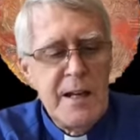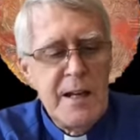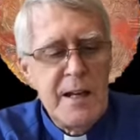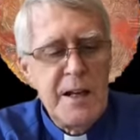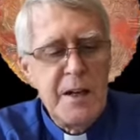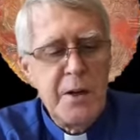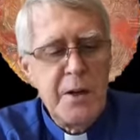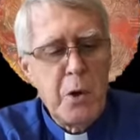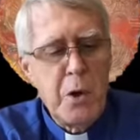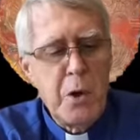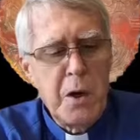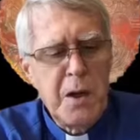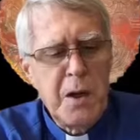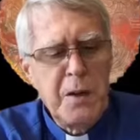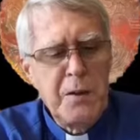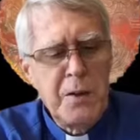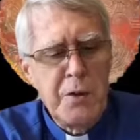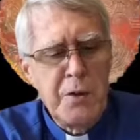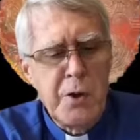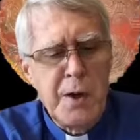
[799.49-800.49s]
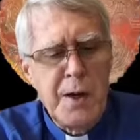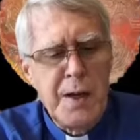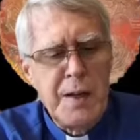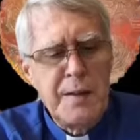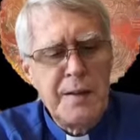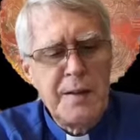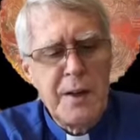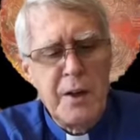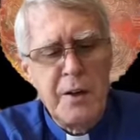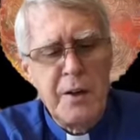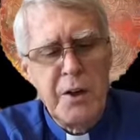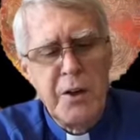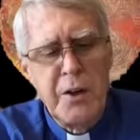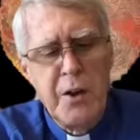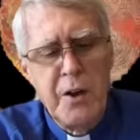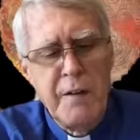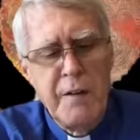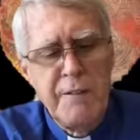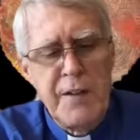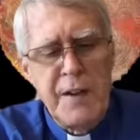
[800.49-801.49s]
It orchestrates our
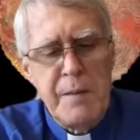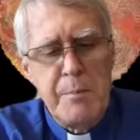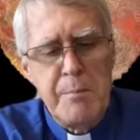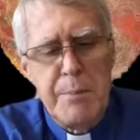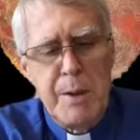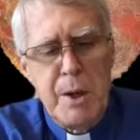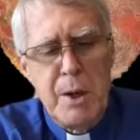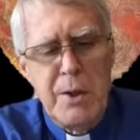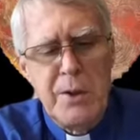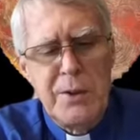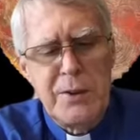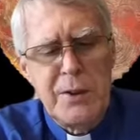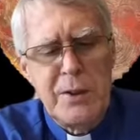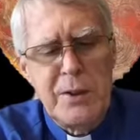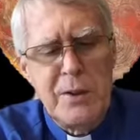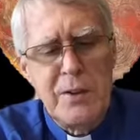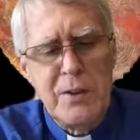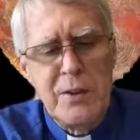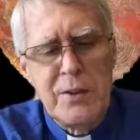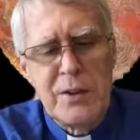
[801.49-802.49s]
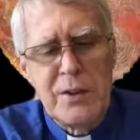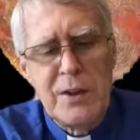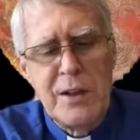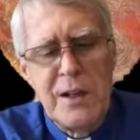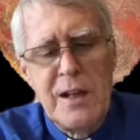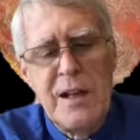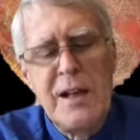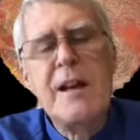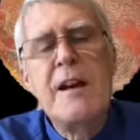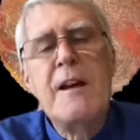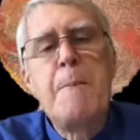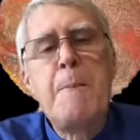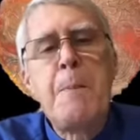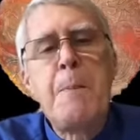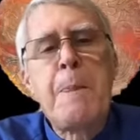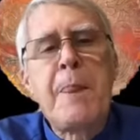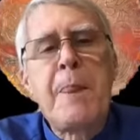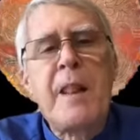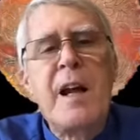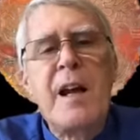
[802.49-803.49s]
nerve impulses
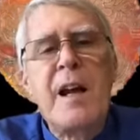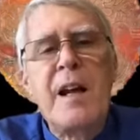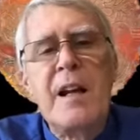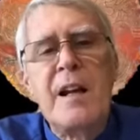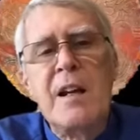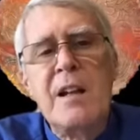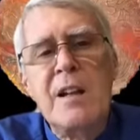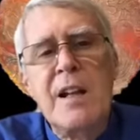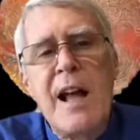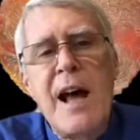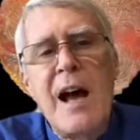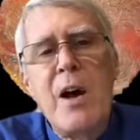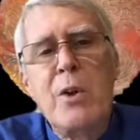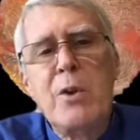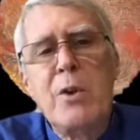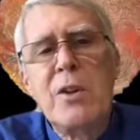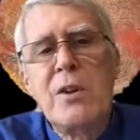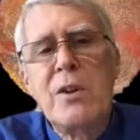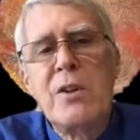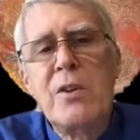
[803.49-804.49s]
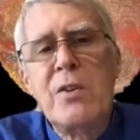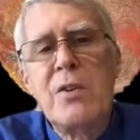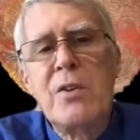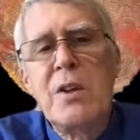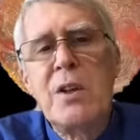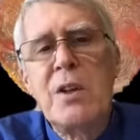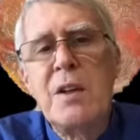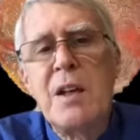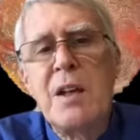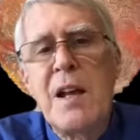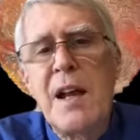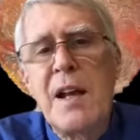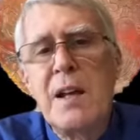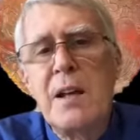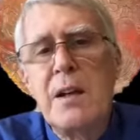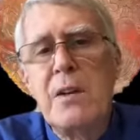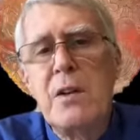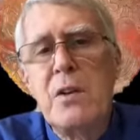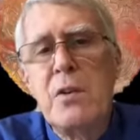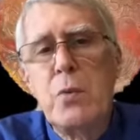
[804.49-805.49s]
and allows us to
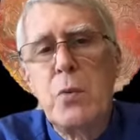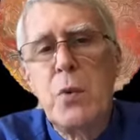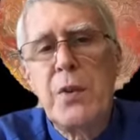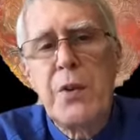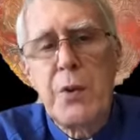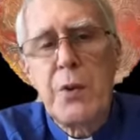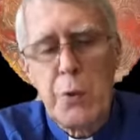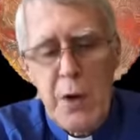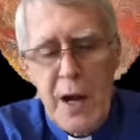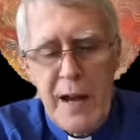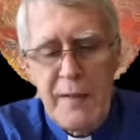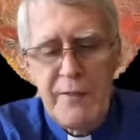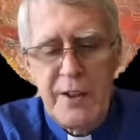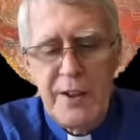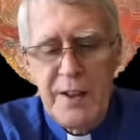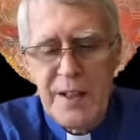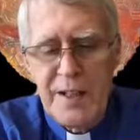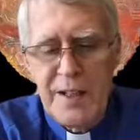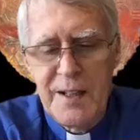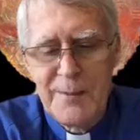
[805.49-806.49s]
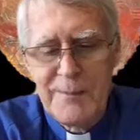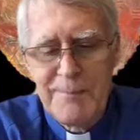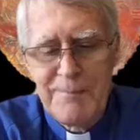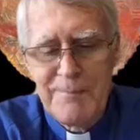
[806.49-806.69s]
dance with gravity.